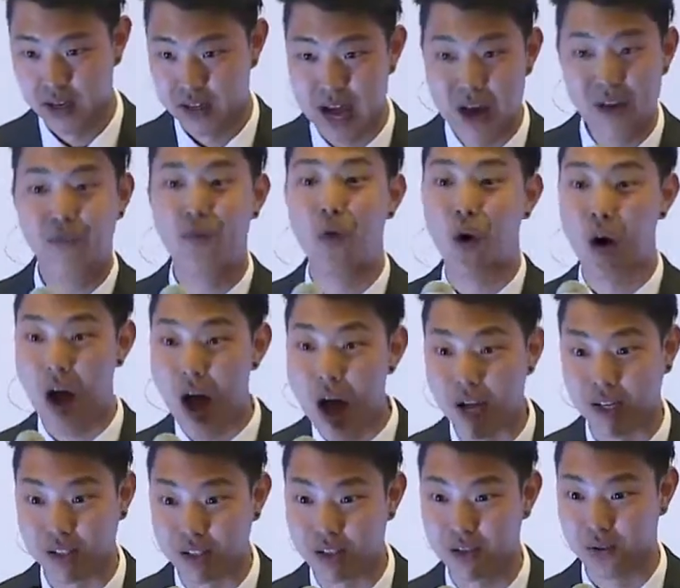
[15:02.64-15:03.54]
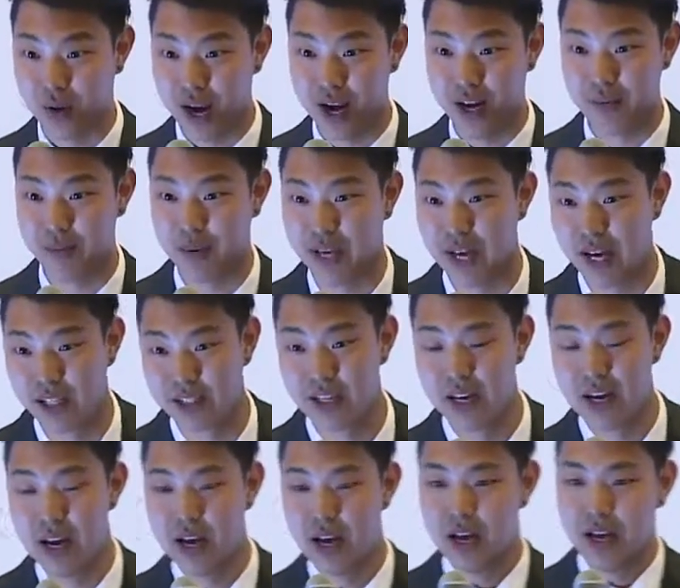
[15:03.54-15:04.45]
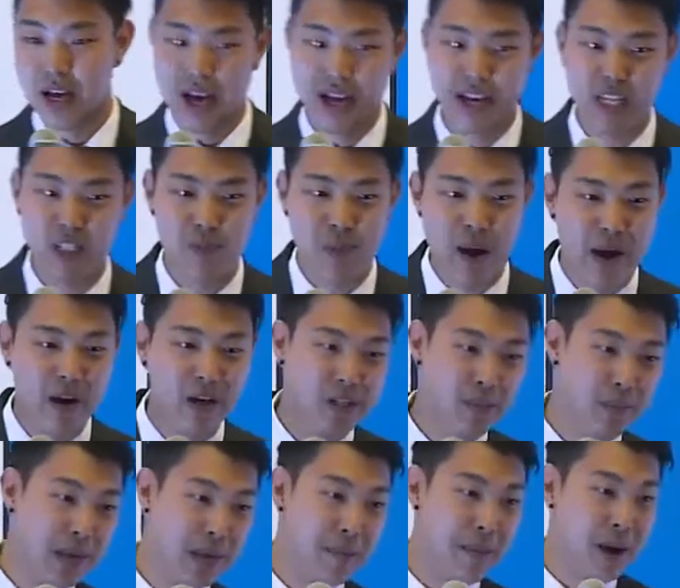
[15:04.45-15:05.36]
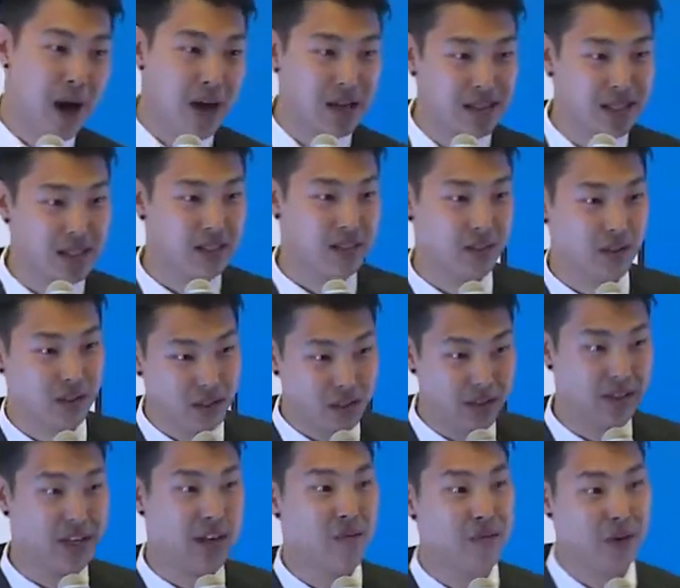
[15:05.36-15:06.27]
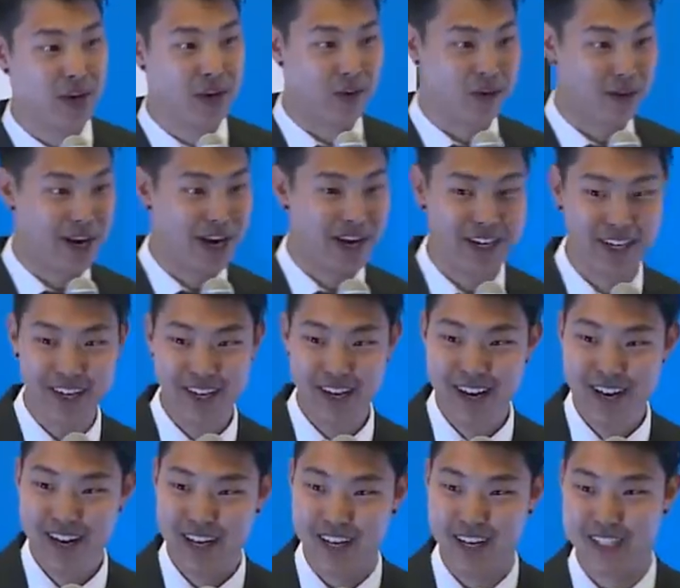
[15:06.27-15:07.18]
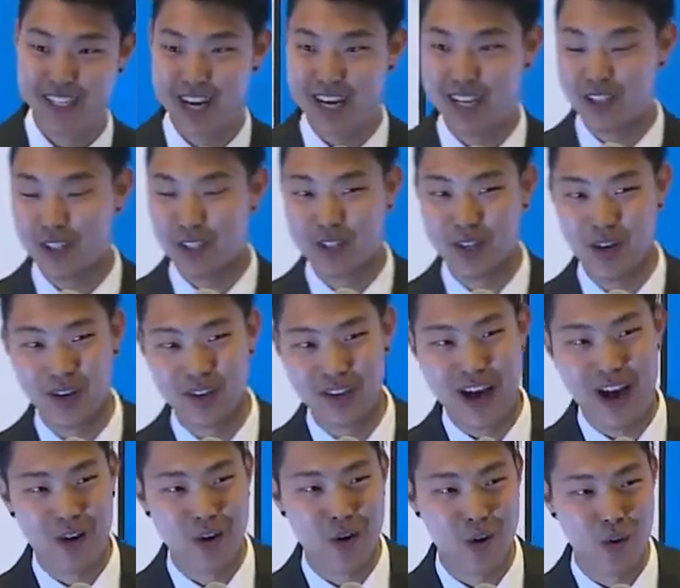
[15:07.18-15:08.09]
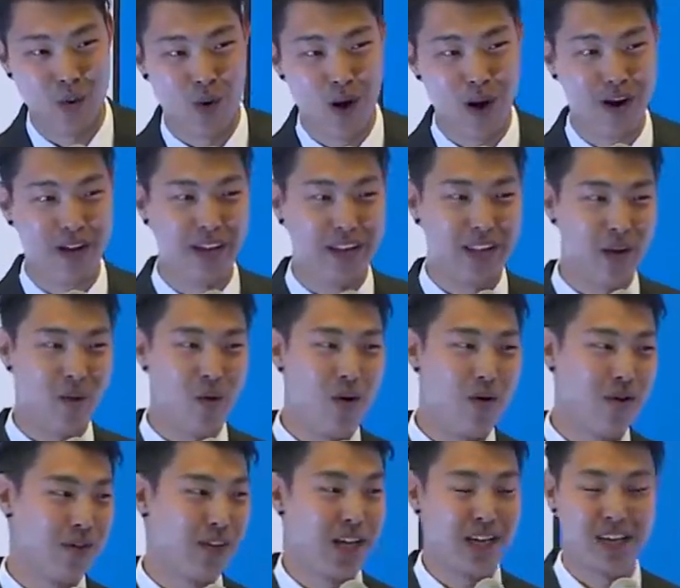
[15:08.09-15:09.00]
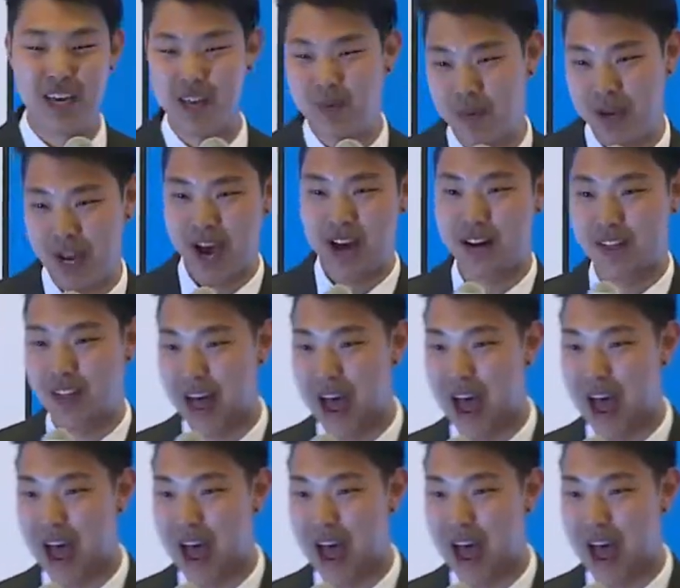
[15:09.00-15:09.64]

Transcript: not for us, right? Because I guess parents being bosses is a little different, right? Because I can still not go to work and they won't like kick me out of the